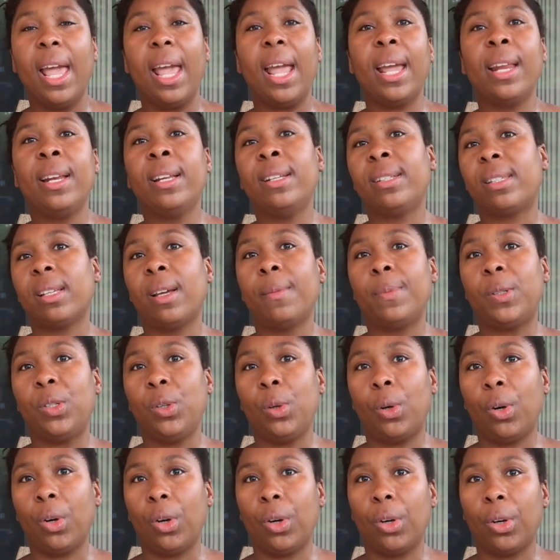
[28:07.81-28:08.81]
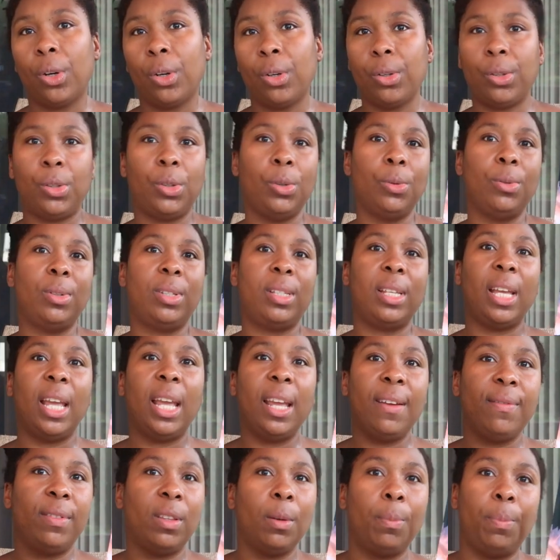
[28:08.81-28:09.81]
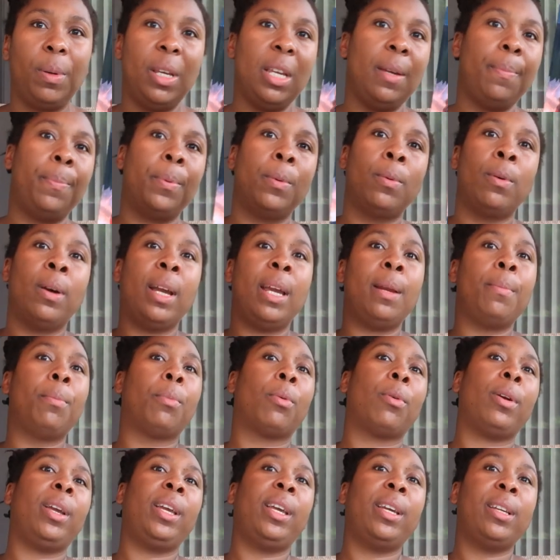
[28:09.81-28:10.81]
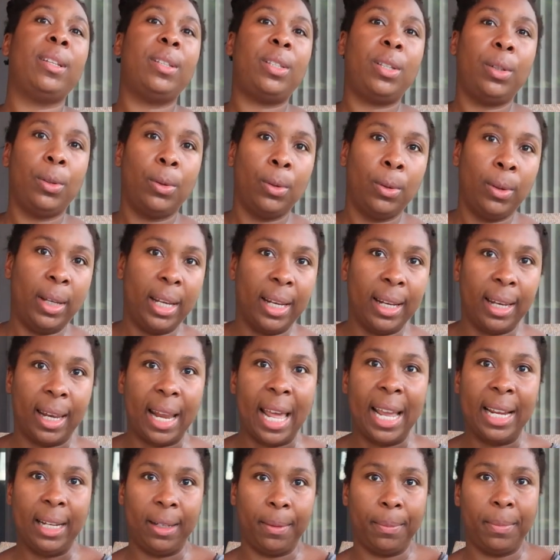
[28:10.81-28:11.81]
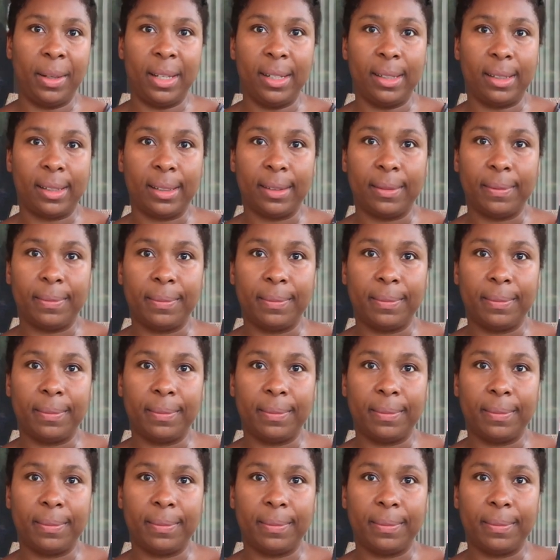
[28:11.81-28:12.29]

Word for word: and it's up to her to save the people and bring into enlightenment